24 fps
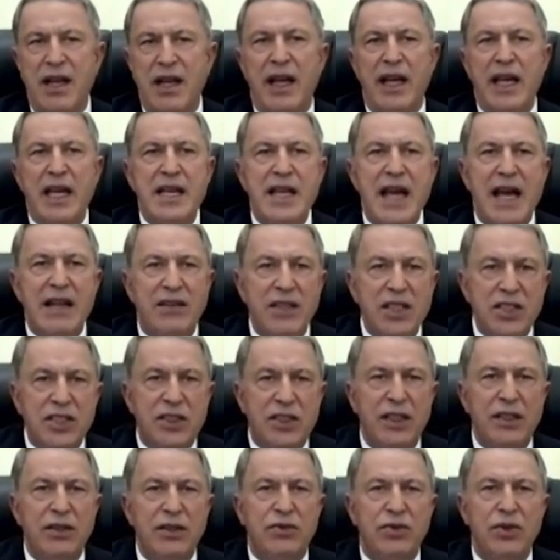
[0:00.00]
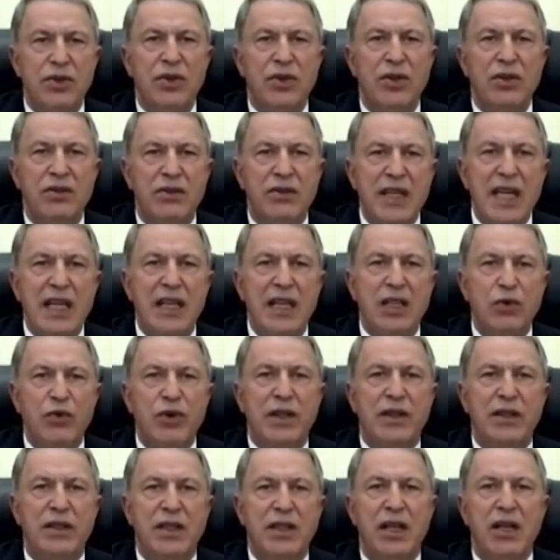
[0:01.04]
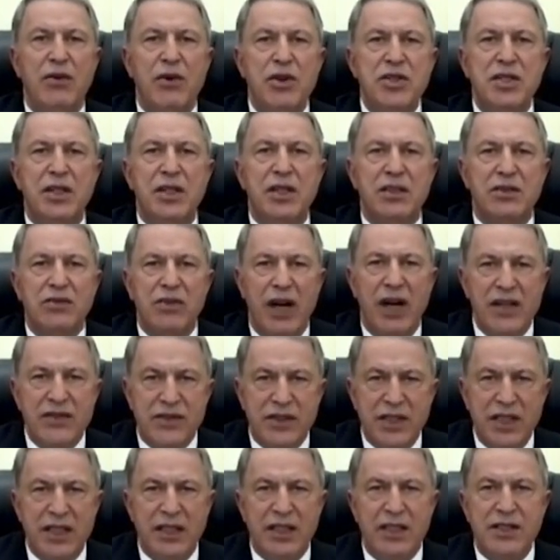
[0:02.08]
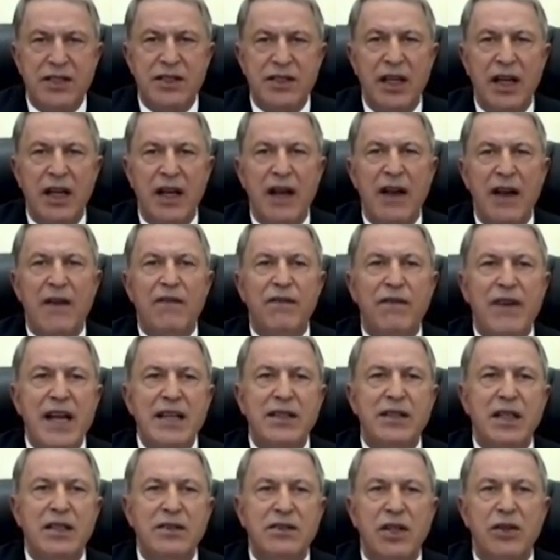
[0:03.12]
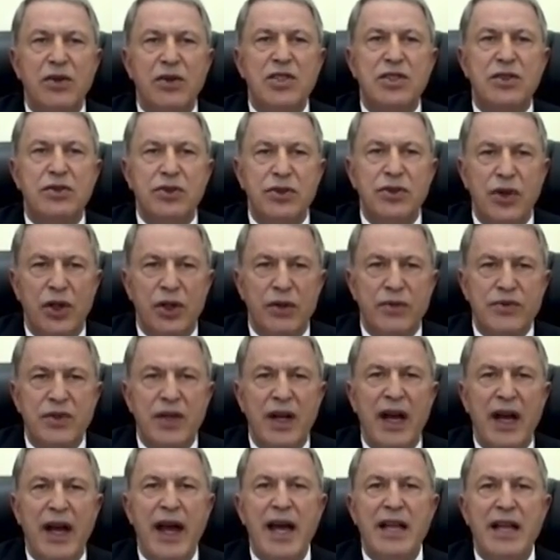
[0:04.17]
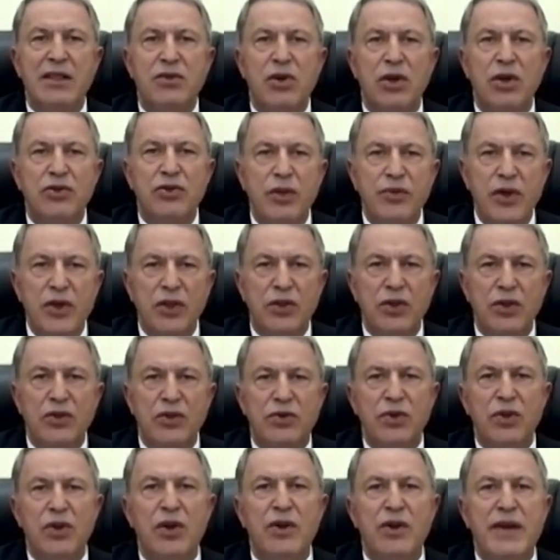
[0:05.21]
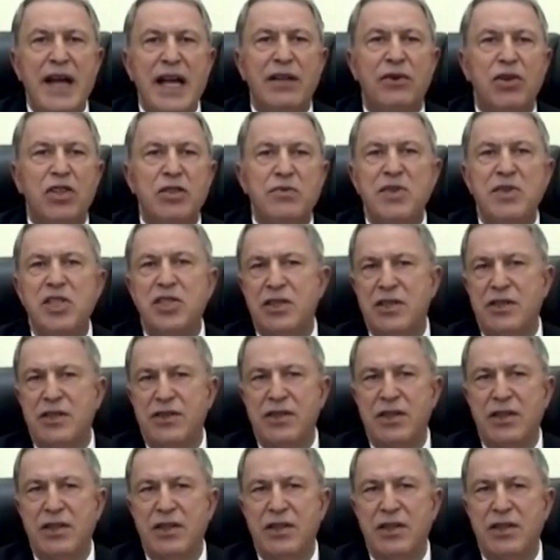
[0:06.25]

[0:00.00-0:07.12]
In addition to dealing with the regional crises, fighting terrorist groups, and contributing to NATO's missions.